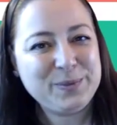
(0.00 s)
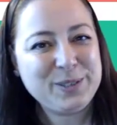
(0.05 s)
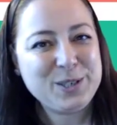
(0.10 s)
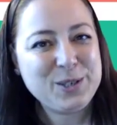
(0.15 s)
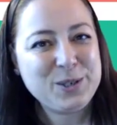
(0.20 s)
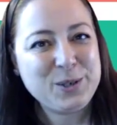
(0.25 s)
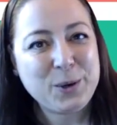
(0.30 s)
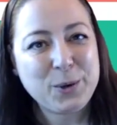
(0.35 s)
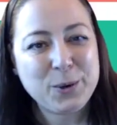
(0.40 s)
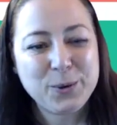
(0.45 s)

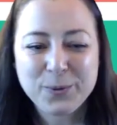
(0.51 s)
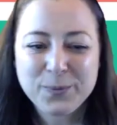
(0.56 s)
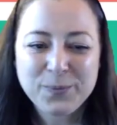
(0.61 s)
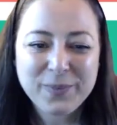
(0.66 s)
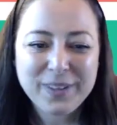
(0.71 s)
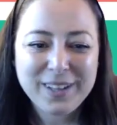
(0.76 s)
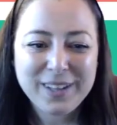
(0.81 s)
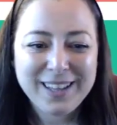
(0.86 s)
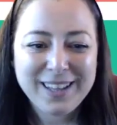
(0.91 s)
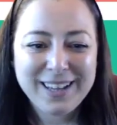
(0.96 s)
So
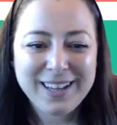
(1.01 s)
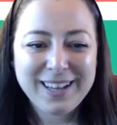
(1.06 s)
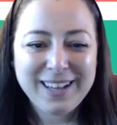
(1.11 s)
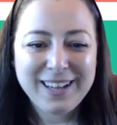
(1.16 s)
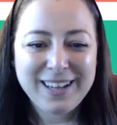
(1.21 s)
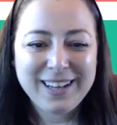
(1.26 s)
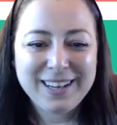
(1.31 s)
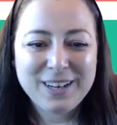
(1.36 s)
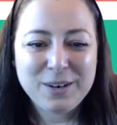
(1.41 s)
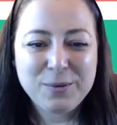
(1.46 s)

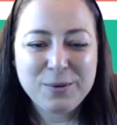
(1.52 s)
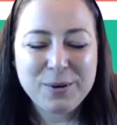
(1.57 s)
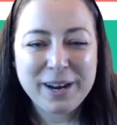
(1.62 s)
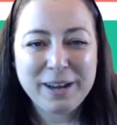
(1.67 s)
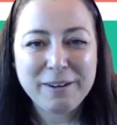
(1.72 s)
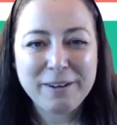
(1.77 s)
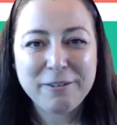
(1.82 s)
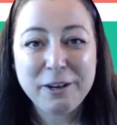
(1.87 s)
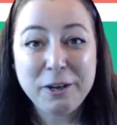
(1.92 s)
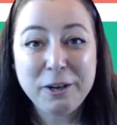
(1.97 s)

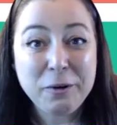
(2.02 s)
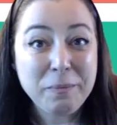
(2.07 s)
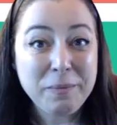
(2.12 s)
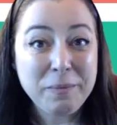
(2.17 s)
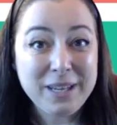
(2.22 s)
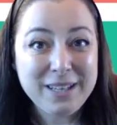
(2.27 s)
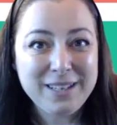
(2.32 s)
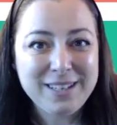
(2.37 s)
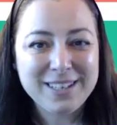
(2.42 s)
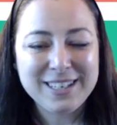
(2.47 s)
whatever your
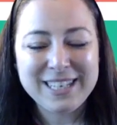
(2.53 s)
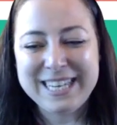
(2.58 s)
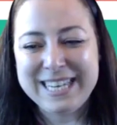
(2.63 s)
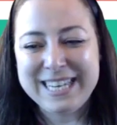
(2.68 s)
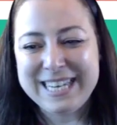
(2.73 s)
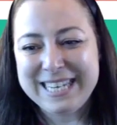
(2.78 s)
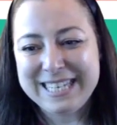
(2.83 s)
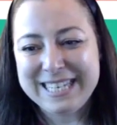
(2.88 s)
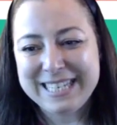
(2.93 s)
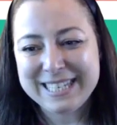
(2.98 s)
media
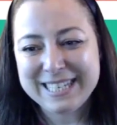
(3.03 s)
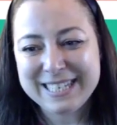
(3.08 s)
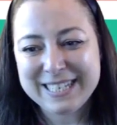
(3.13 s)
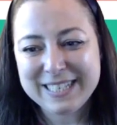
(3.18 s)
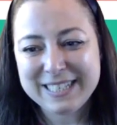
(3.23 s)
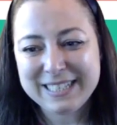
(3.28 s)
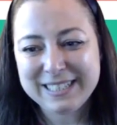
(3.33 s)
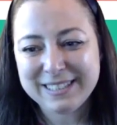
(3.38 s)
is,